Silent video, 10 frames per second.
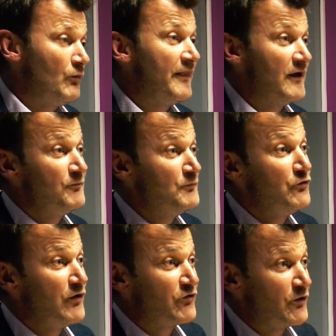When they're
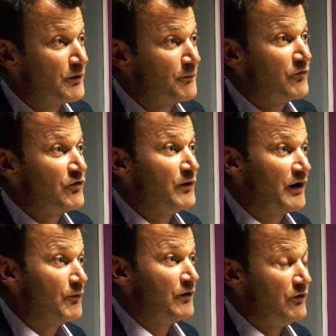moved into the property, we
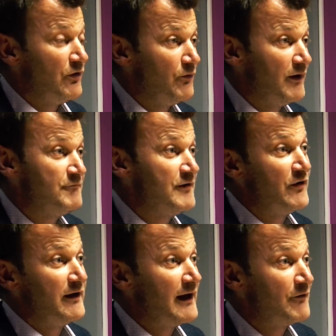go and do a
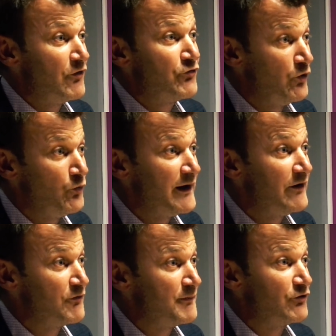visit after 2
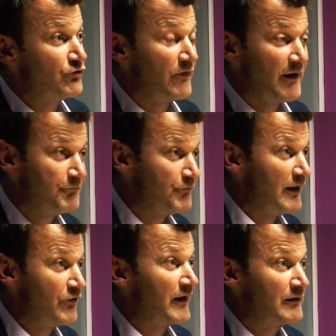weeks to make sure they're
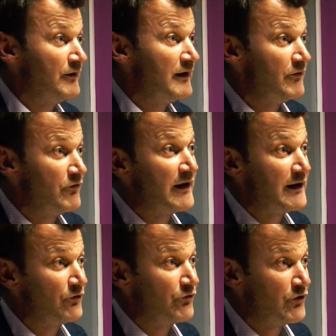fully settled in if there's
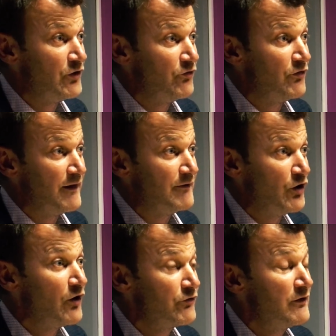any concerns that they've
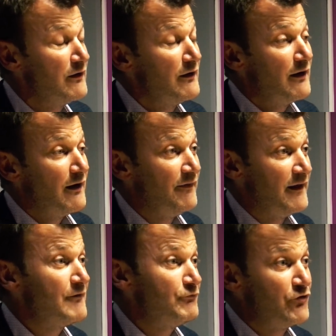got. And
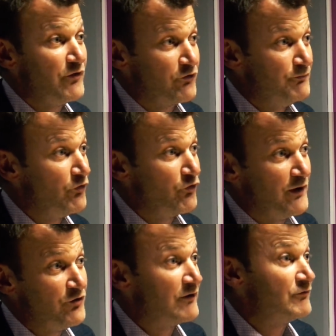then every 6 months,
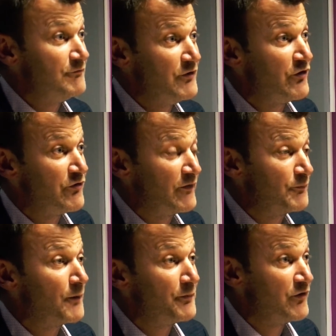we're generally visiting the
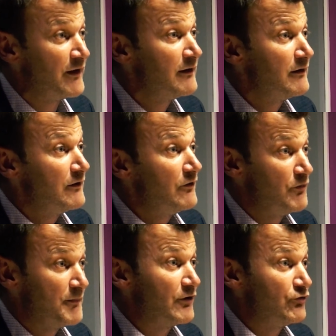property
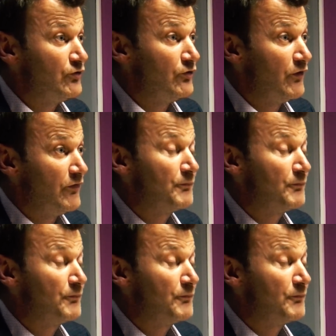to make sure that